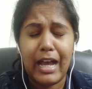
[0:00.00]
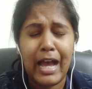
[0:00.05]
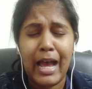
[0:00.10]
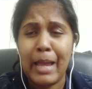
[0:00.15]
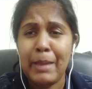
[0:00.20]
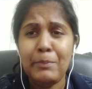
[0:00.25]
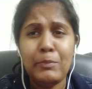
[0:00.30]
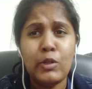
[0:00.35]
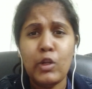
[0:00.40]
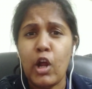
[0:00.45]

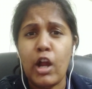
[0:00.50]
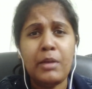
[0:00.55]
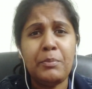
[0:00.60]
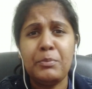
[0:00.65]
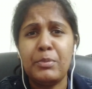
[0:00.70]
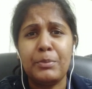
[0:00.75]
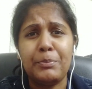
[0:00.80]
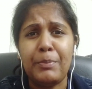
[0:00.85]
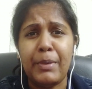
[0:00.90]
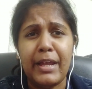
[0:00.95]
I'm not
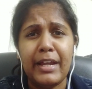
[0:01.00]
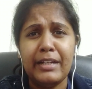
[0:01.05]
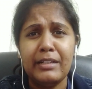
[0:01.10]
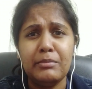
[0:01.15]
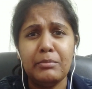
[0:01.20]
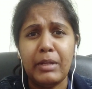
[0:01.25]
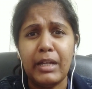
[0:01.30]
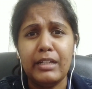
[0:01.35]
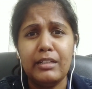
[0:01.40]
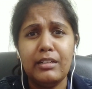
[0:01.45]
prepared,
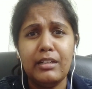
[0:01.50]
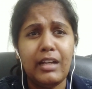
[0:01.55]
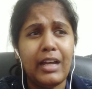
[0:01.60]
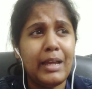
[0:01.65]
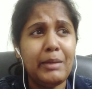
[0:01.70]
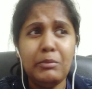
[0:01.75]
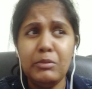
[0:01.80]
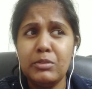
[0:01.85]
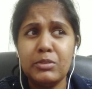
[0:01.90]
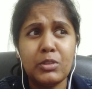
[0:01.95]
man.
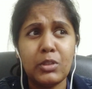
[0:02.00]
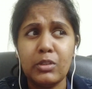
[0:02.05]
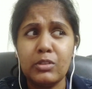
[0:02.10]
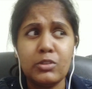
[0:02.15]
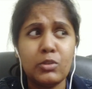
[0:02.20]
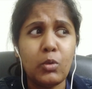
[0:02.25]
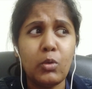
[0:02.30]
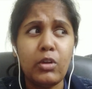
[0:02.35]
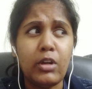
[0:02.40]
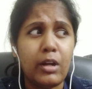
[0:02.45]
I'm
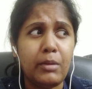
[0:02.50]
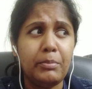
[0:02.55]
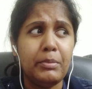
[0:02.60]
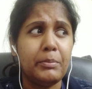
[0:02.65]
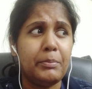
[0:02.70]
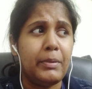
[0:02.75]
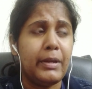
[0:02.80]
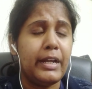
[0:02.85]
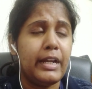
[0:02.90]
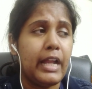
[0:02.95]
so not
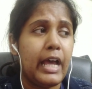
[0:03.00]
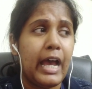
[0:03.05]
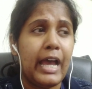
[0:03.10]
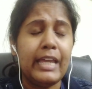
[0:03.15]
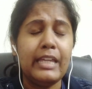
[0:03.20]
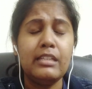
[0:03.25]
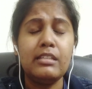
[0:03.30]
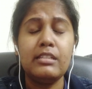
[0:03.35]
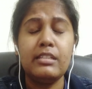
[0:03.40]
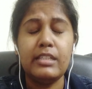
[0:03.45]
prepared.
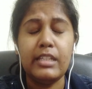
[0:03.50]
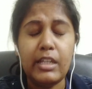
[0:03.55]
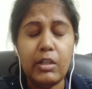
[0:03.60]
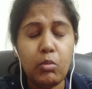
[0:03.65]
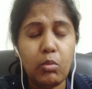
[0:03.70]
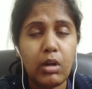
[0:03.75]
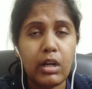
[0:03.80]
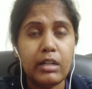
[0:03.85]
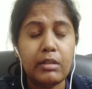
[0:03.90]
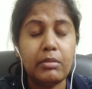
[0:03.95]
I see
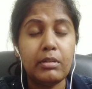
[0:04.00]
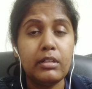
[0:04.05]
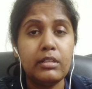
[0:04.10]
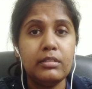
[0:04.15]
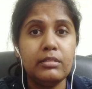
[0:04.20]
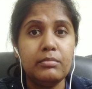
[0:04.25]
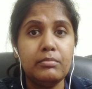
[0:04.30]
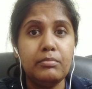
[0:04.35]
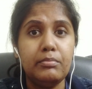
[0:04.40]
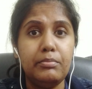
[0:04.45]
what
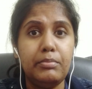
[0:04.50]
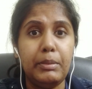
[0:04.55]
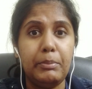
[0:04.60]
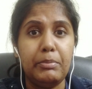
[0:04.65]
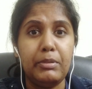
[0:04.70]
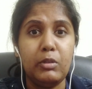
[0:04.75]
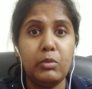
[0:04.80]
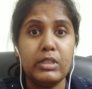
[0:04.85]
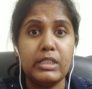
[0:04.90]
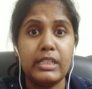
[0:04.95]

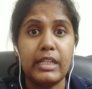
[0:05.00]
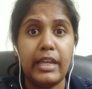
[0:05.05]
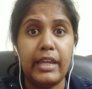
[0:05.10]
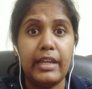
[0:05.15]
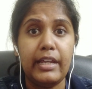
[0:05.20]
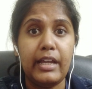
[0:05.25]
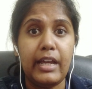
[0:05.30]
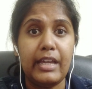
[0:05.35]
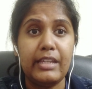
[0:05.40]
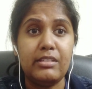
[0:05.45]
people were
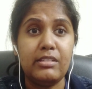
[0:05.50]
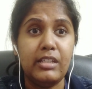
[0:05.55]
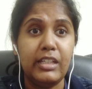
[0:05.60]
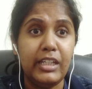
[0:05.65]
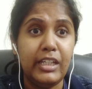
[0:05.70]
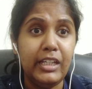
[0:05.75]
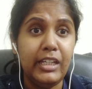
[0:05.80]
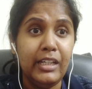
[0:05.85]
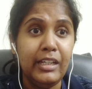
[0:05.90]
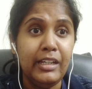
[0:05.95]
saying. I
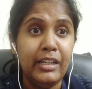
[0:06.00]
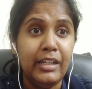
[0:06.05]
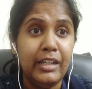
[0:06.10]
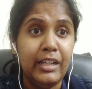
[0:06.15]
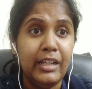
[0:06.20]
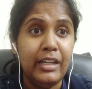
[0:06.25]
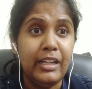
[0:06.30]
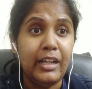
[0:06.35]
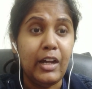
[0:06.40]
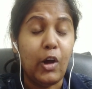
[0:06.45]
see
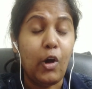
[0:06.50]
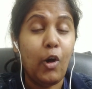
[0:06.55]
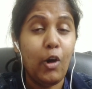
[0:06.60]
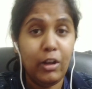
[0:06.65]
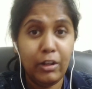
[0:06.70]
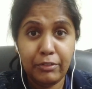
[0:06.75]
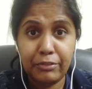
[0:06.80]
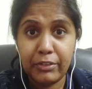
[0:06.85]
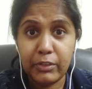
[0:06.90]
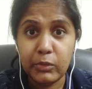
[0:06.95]

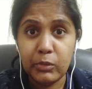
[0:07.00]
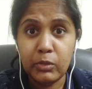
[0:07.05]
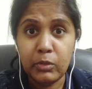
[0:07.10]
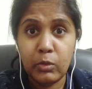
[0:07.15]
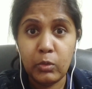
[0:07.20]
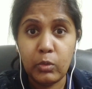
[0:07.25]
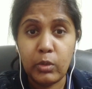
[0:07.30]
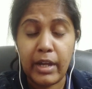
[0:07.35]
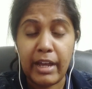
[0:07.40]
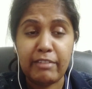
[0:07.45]
all of you
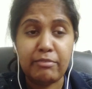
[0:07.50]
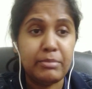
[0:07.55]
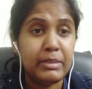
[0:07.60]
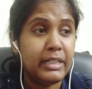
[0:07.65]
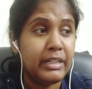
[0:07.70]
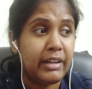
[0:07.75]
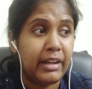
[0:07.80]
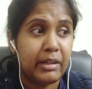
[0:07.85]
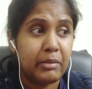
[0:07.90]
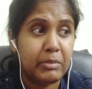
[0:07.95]
who have
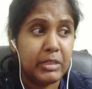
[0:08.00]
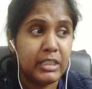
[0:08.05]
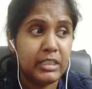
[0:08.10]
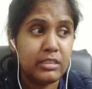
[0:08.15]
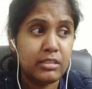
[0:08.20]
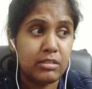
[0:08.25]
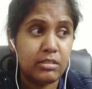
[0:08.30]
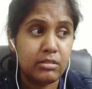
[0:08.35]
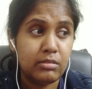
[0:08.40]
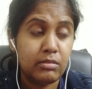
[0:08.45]
been
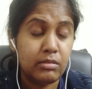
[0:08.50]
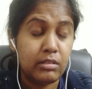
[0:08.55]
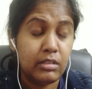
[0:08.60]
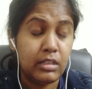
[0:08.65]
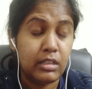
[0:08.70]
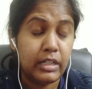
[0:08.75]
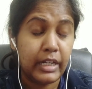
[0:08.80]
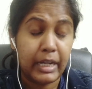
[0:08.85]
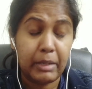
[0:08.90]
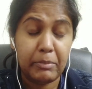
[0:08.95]

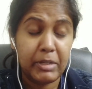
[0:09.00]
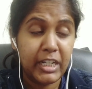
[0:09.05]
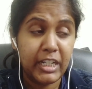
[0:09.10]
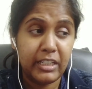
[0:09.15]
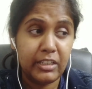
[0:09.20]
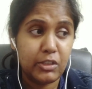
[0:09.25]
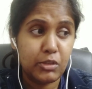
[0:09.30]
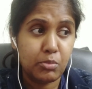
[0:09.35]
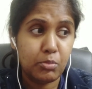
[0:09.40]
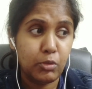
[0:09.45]

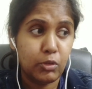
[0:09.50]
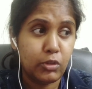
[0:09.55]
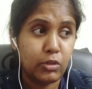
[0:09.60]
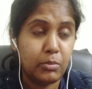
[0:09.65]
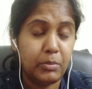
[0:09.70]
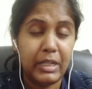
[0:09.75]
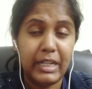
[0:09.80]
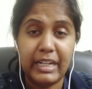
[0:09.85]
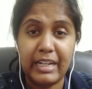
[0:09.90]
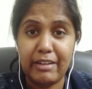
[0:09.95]
recommending this book to
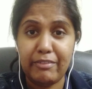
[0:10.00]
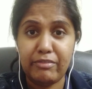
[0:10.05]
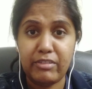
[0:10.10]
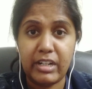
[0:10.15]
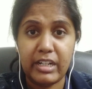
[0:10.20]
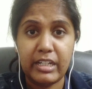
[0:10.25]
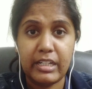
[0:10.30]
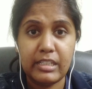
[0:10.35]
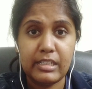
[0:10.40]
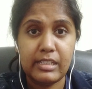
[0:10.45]
me left,
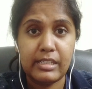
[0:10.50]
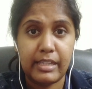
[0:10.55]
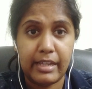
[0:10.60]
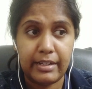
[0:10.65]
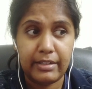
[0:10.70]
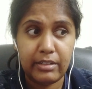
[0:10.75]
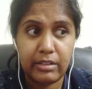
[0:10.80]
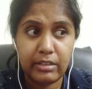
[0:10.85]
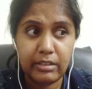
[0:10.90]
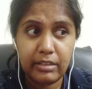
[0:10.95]
right, and
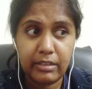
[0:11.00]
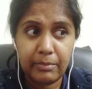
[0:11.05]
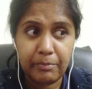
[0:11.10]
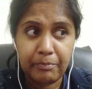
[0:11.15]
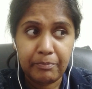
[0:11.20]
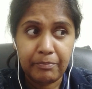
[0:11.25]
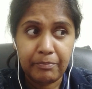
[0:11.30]
center.